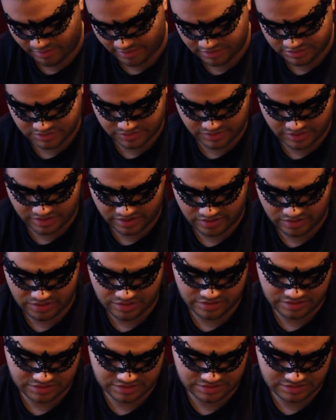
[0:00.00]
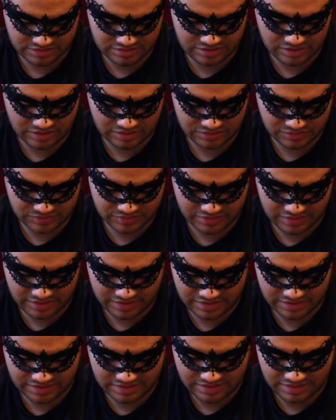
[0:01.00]
back to an era that does not
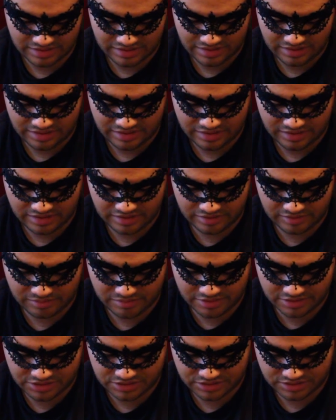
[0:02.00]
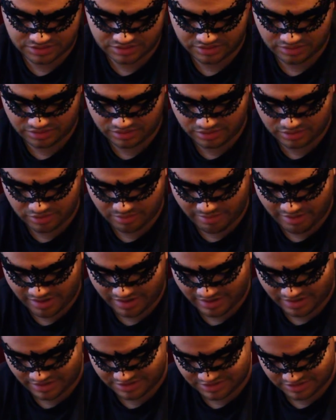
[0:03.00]
really get much
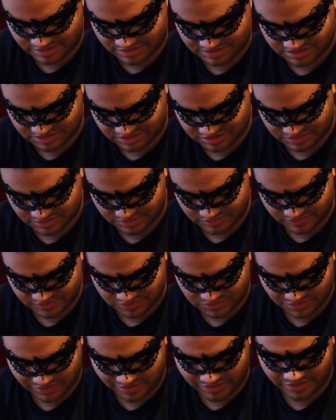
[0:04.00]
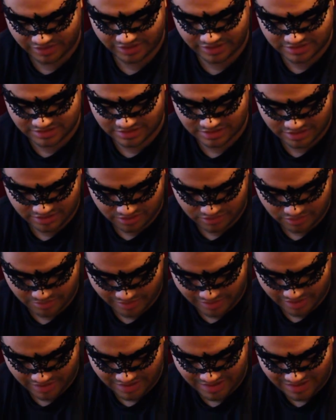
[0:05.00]
throwback. Actually, that's not true. The Victorian era gets a lot of
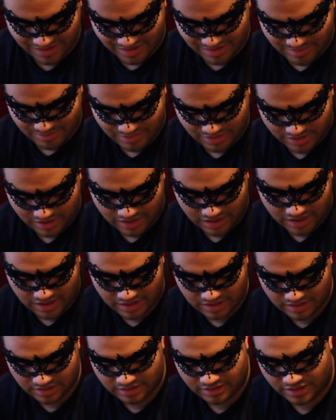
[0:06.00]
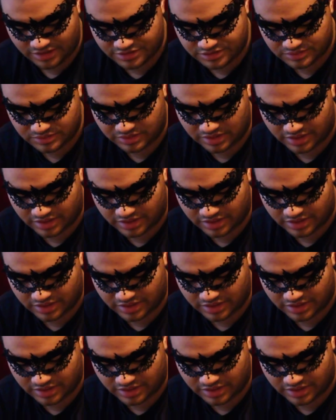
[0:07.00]
throwback. But I, I do